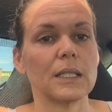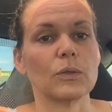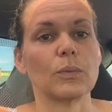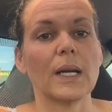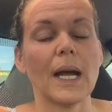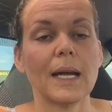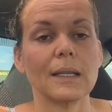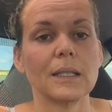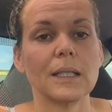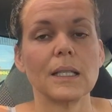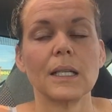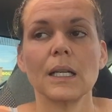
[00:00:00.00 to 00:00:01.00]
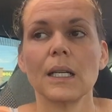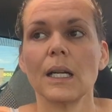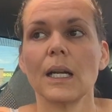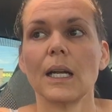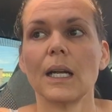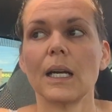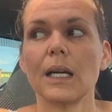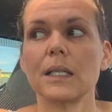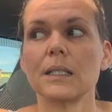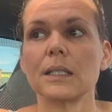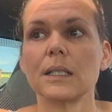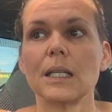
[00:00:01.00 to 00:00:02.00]
his reality,
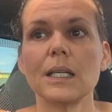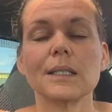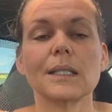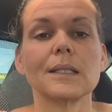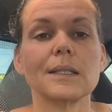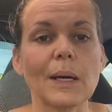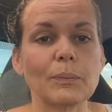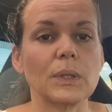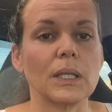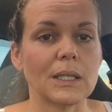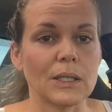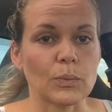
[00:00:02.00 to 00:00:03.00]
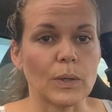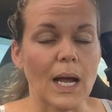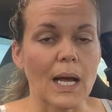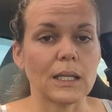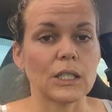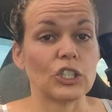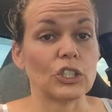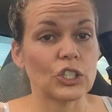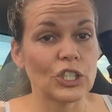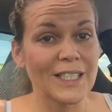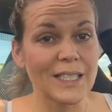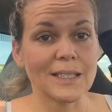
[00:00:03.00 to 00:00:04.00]
and he is accepting his reality.
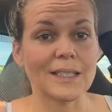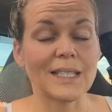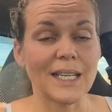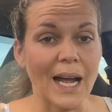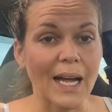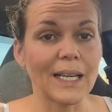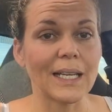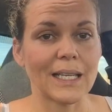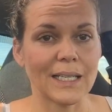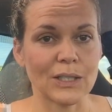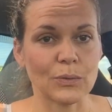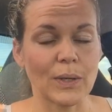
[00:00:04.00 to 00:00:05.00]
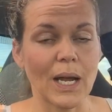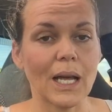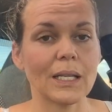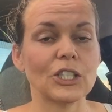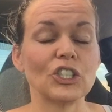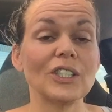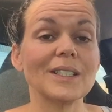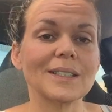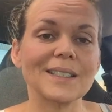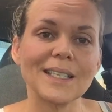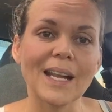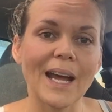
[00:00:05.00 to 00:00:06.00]
She is denying his reality. She is
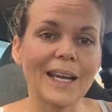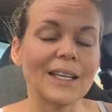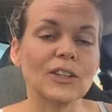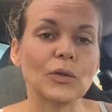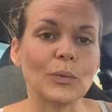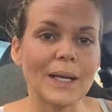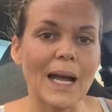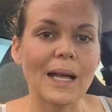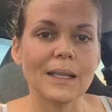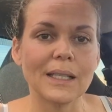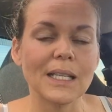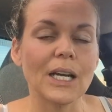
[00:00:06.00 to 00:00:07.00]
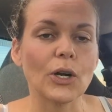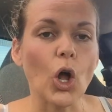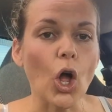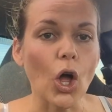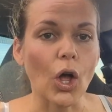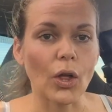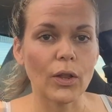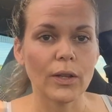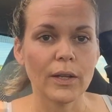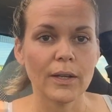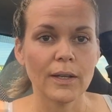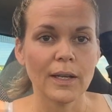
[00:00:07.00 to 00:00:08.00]
denying the reality at all.
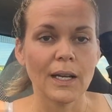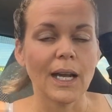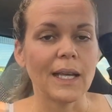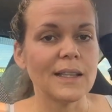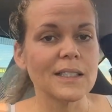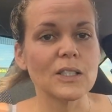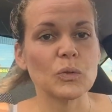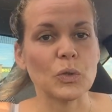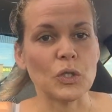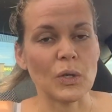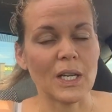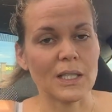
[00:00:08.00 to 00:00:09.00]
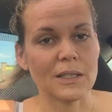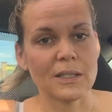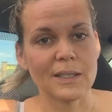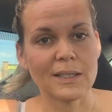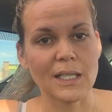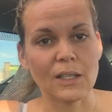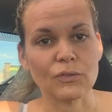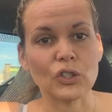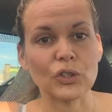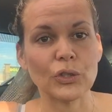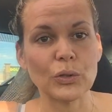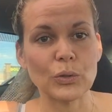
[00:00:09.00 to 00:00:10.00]
And this is when you get into a state of
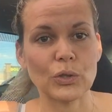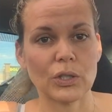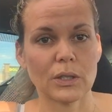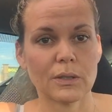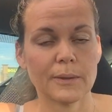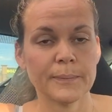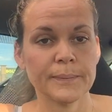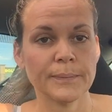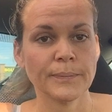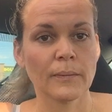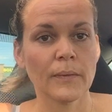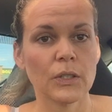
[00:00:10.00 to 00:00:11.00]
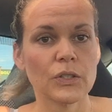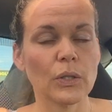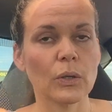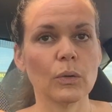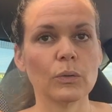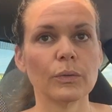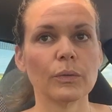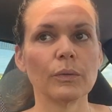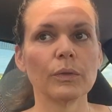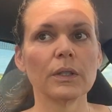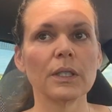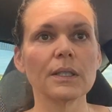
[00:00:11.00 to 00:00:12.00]
delusion. So
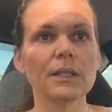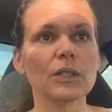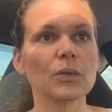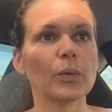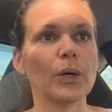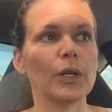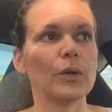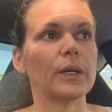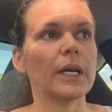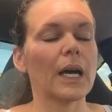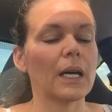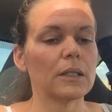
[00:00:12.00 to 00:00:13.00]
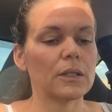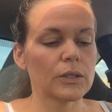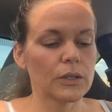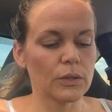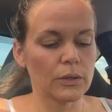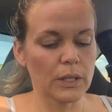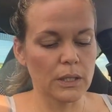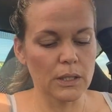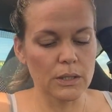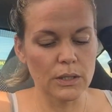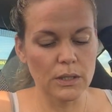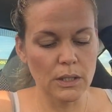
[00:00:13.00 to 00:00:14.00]
this is where you get
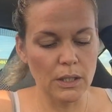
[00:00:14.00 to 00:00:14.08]
in.